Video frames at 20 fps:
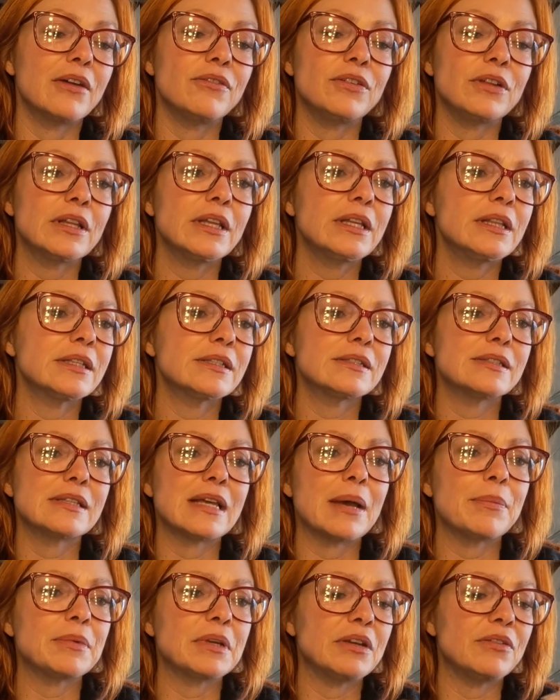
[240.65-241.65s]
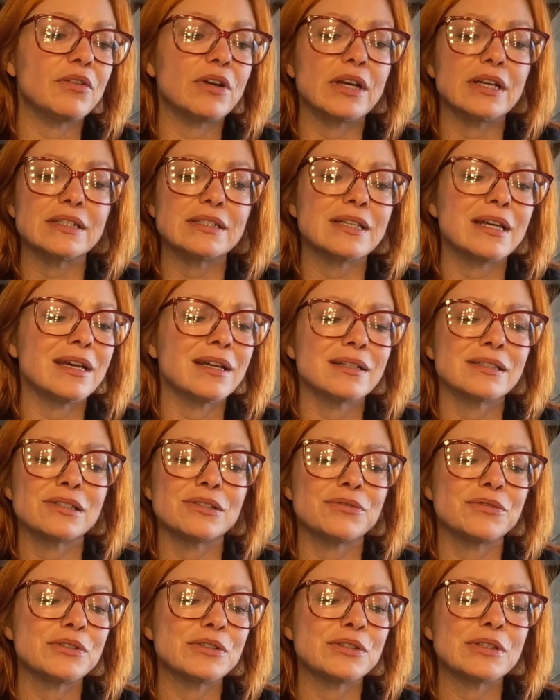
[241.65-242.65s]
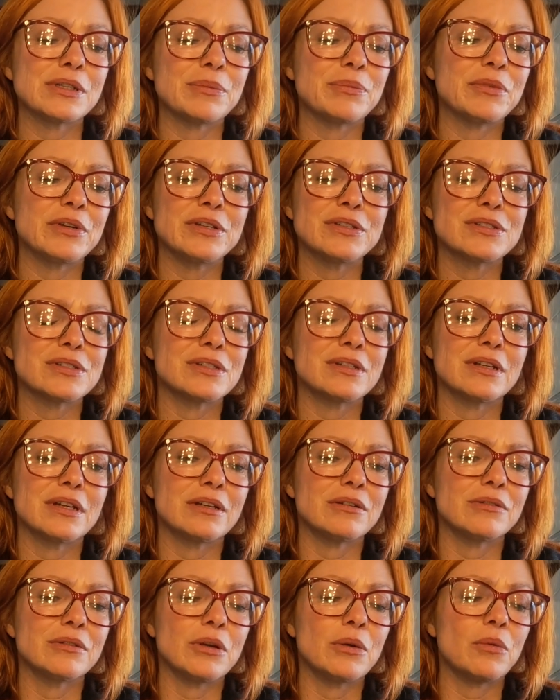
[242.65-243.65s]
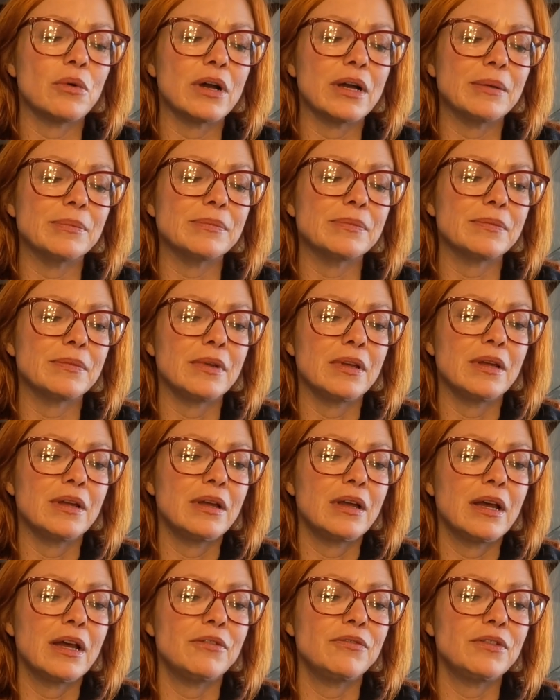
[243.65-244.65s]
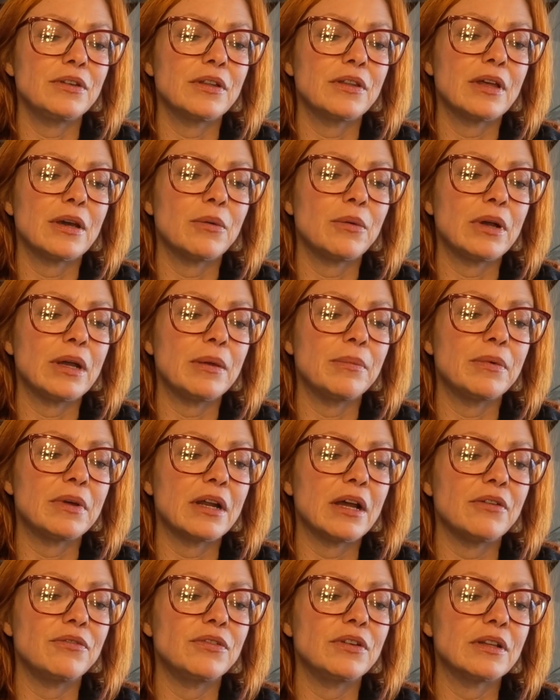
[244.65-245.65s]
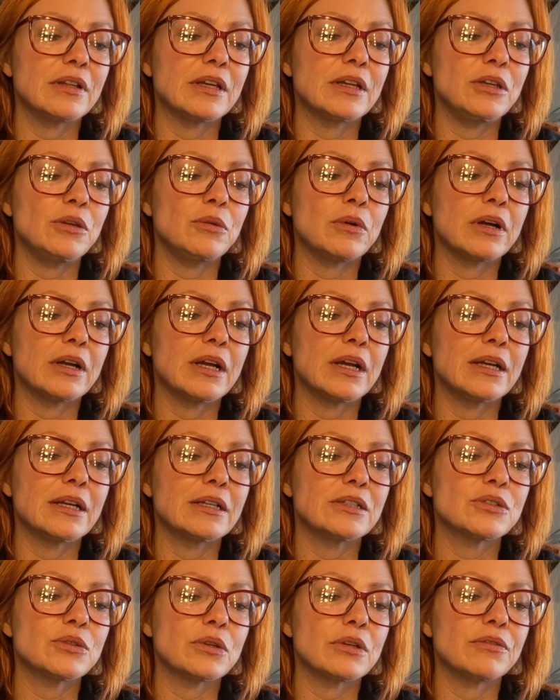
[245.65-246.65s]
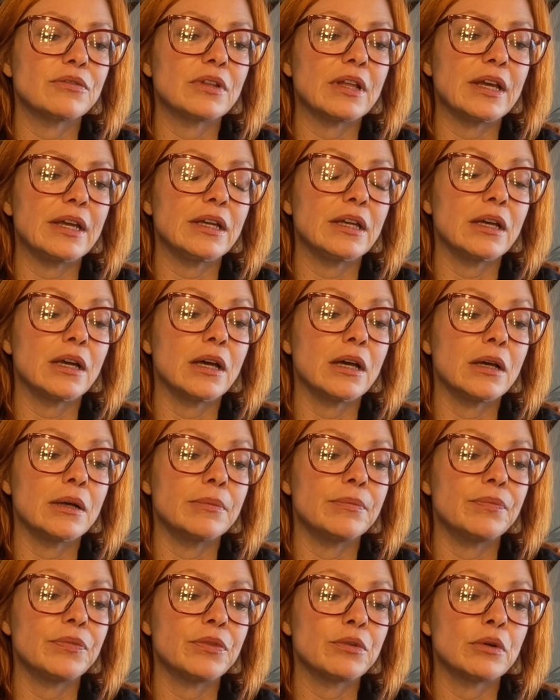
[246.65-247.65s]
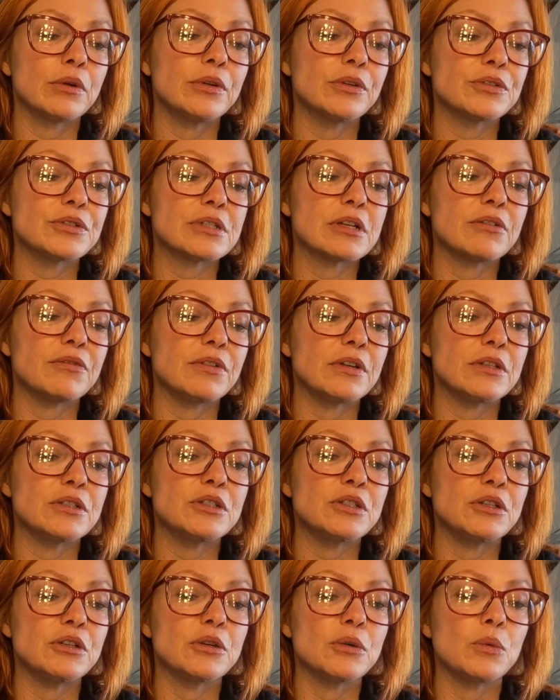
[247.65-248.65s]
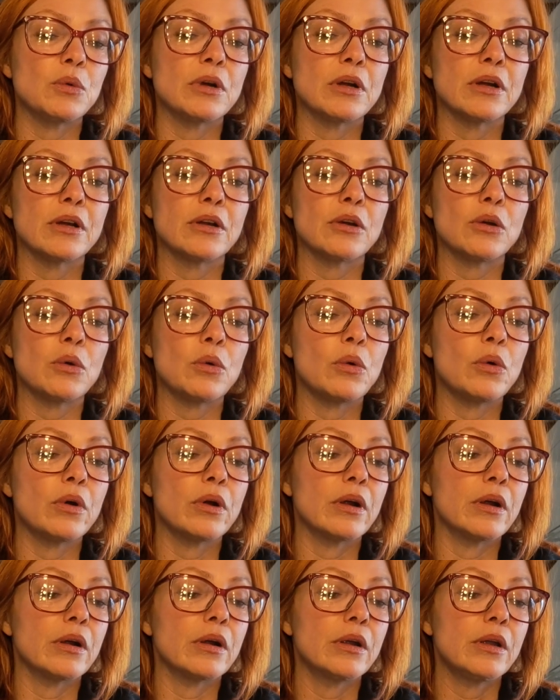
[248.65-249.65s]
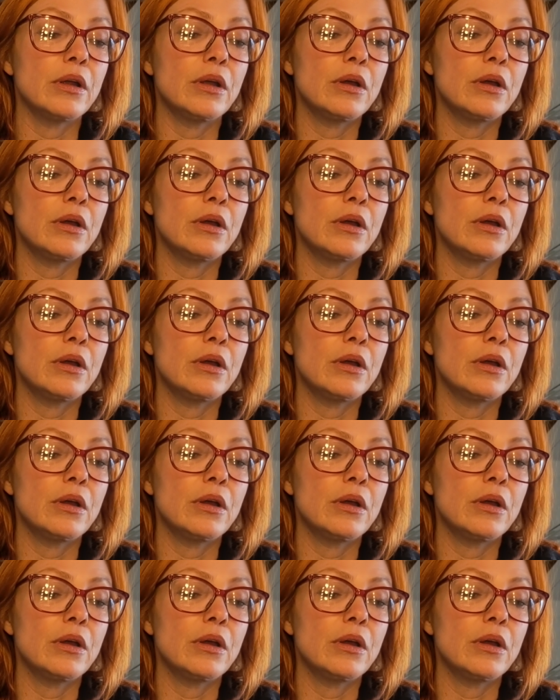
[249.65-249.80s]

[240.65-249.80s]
I feel like this is happening via text for some reason. I don't know why I feel that way, but I feel like you are going to sort of like throw yourself into your work or